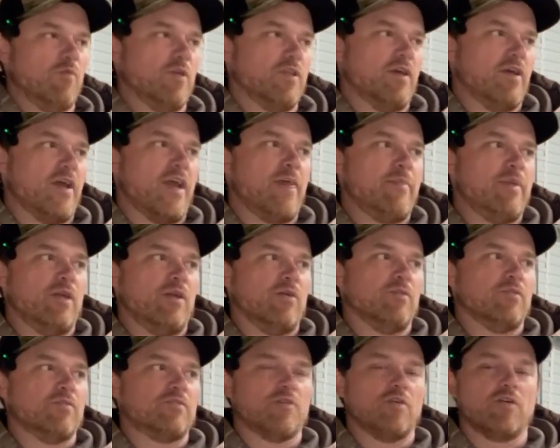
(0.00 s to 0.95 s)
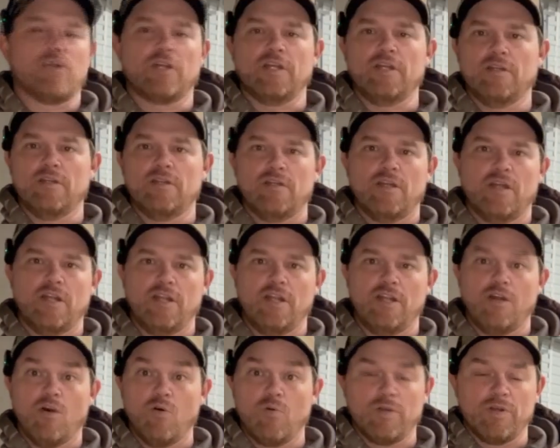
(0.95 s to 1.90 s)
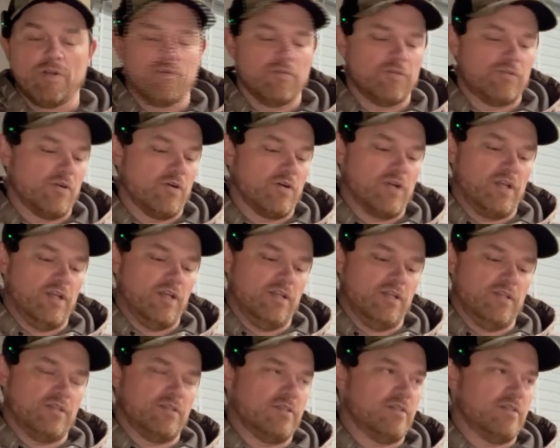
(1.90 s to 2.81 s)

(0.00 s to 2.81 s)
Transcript: aiming on the target and then holding on the target.